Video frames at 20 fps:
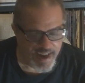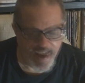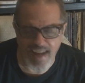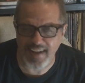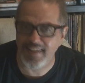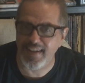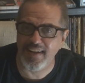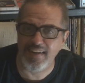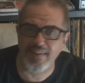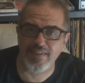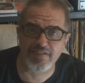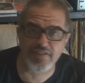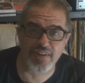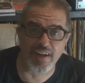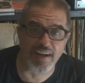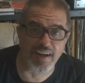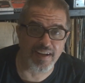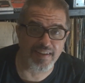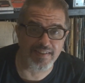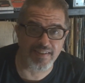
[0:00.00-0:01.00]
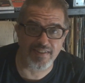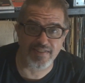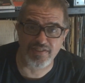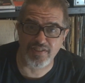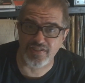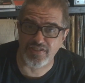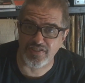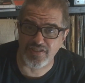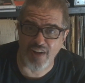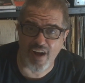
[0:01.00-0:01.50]
And then there's a, there's
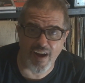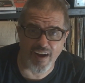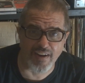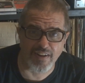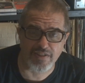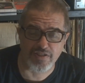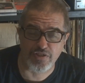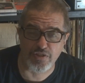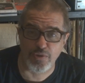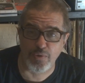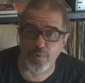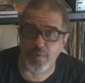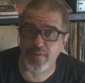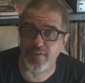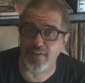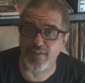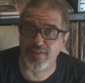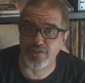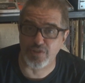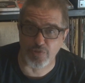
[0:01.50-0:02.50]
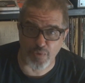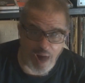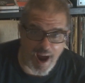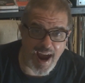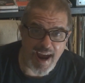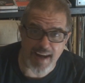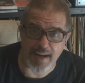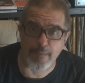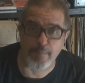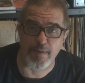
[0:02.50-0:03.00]
a song or two where they're
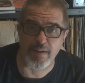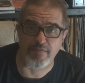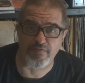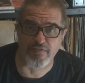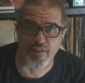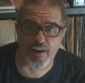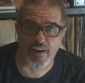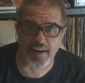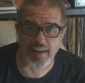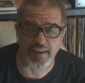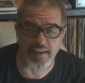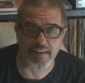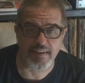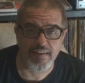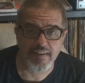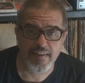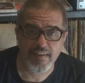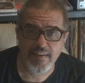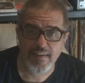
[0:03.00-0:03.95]
trying to be funny.